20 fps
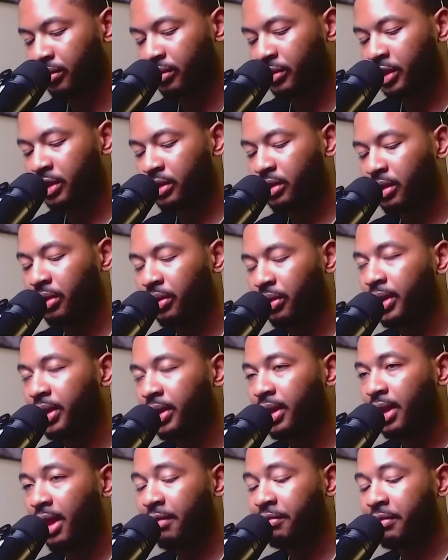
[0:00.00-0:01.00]
So in your
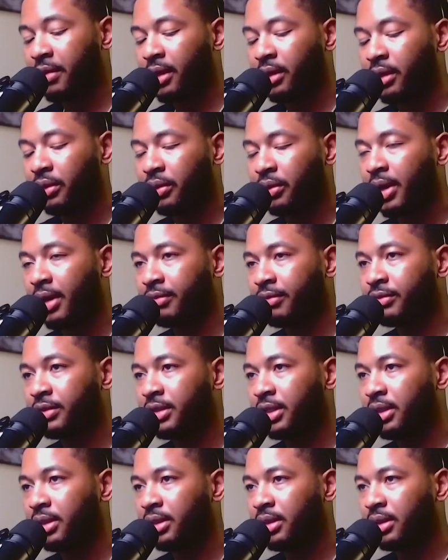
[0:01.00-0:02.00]
left hand you'll have B,
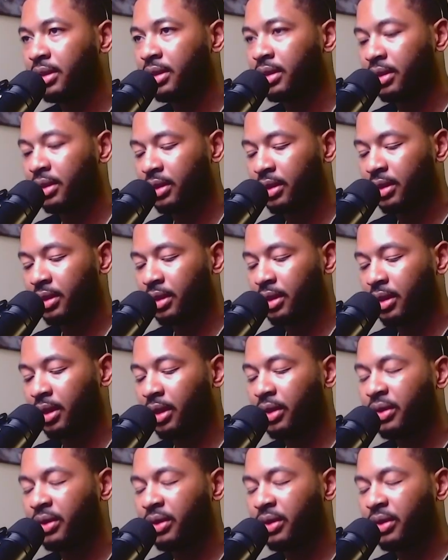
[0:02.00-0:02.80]
and